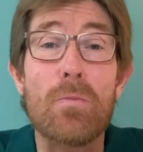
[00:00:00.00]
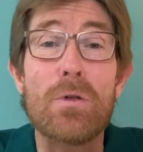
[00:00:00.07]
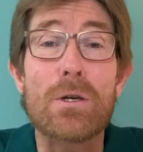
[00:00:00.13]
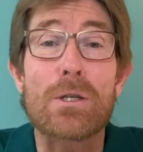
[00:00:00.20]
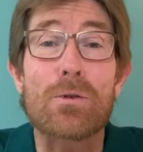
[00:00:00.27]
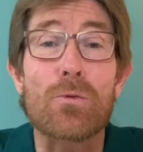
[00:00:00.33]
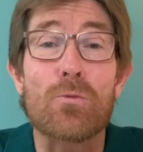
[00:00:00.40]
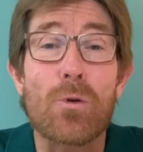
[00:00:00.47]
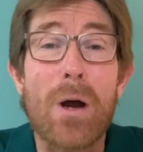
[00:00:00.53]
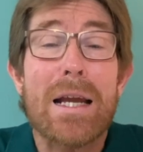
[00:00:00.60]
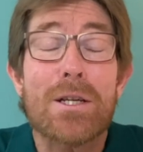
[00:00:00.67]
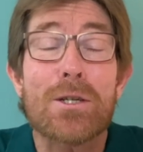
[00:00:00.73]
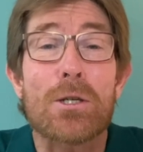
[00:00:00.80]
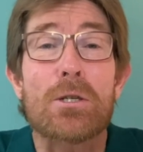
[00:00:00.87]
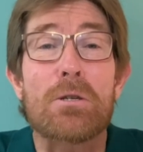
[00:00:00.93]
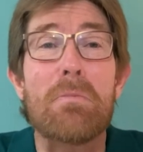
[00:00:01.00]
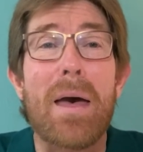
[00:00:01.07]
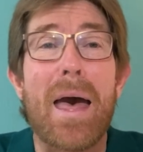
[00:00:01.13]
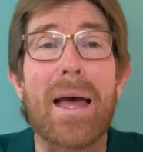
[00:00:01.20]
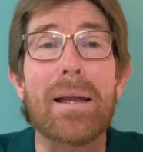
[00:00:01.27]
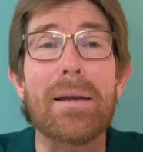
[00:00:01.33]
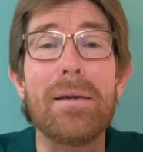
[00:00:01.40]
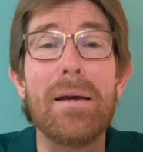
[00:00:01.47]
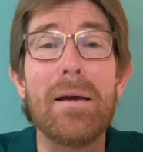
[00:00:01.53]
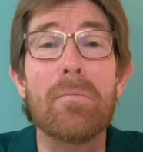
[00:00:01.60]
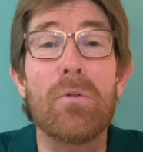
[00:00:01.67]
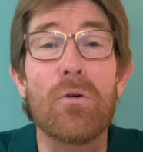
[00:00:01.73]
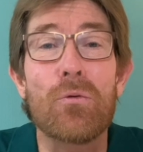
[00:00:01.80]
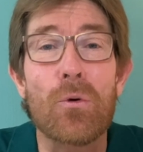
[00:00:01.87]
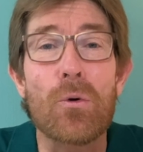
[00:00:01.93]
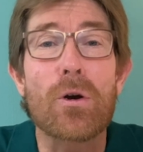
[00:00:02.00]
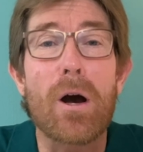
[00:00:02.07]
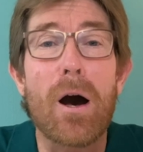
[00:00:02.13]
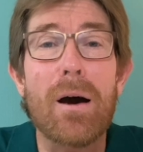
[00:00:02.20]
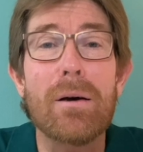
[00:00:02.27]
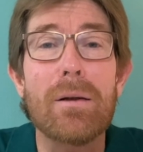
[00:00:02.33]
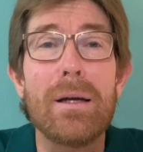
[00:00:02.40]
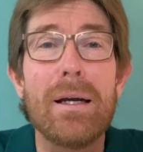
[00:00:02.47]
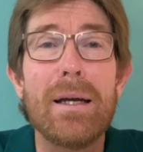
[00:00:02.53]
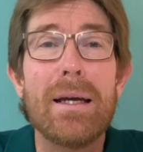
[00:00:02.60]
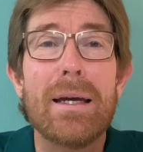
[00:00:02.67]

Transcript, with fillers: this righteous man before God,